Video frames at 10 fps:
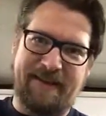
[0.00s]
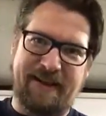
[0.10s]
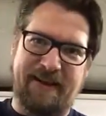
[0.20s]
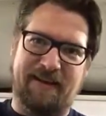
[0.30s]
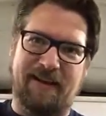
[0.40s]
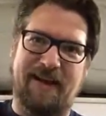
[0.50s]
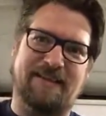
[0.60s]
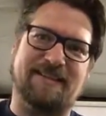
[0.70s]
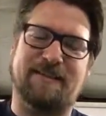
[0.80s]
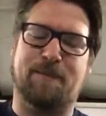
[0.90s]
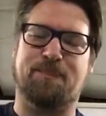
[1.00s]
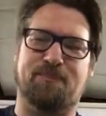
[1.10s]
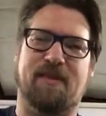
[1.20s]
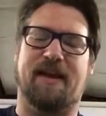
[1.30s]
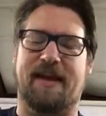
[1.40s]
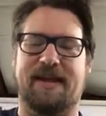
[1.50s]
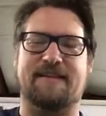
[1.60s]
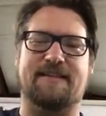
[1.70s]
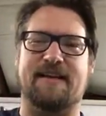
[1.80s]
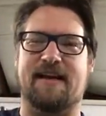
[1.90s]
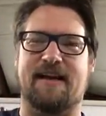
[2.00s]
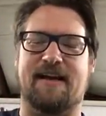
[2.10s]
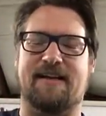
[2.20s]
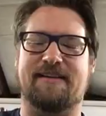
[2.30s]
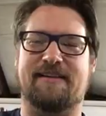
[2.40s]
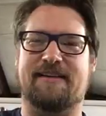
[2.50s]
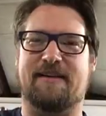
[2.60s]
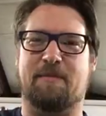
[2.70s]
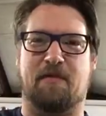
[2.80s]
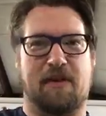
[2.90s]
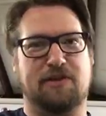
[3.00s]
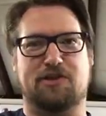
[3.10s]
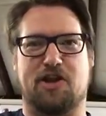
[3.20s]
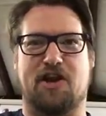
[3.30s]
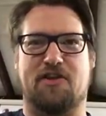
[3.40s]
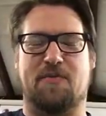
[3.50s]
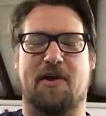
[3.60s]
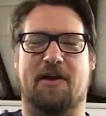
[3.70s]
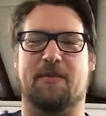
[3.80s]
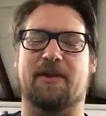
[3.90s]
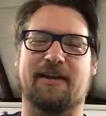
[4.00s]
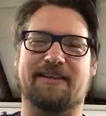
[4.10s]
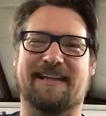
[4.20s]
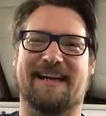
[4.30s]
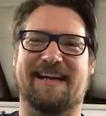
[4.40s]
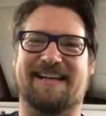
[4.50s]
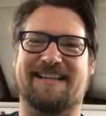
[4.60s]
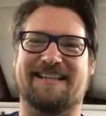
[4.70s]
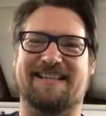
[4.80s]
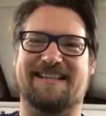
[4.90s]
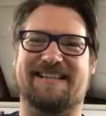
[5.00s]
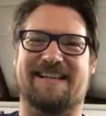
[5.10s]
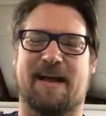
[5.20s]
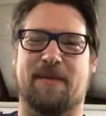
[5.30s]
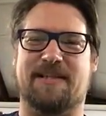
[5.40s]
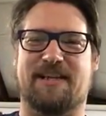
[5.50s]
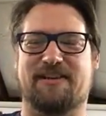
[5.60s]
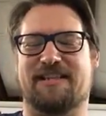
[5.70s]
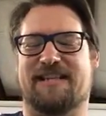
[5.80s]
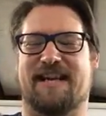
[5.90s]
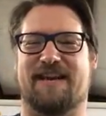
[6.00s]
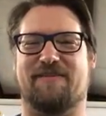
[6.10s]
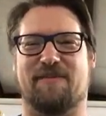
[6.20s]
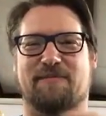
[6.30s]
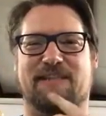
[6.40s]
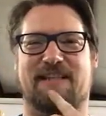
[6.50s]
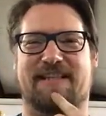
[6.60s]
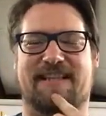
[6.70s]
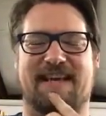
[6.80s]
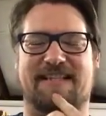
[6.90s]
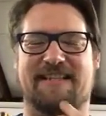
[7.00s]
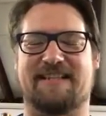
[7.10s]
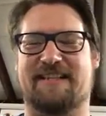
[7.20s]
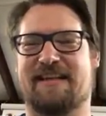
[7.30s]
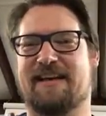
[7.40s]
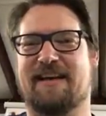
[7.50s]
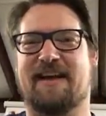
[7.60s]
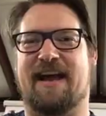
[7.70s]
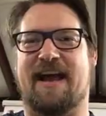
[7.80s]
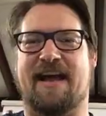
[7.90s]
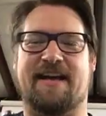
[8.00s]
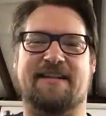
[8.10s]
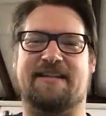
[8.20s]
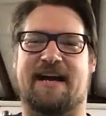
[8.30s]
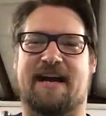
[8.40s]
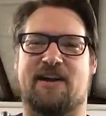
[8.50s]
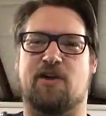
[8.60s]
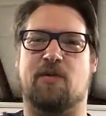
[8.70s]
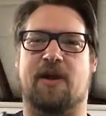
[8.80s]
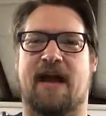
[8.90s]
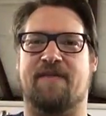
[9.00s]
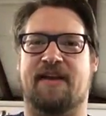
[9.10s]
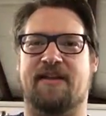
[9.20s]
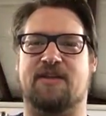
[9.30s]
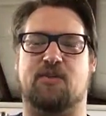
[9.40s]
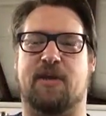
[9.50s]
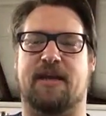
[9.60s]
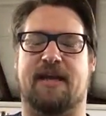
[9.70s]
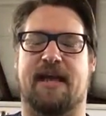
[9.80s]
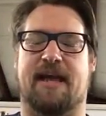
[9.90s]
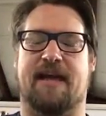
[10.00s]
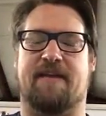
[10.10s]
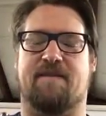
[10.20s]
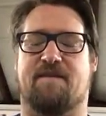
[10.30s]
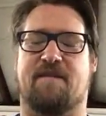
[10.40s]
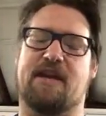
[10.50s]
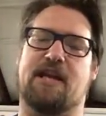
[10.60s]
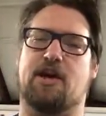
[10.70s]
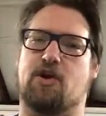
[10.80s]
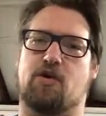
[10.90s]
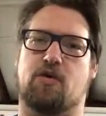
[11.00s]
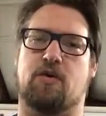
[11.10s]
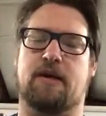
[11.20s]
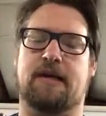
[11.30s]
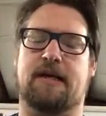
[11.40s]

Hey class, it's Professor Jonathan Brandenburg coming to you today from Sealy, Texas. And I know we're having this week a video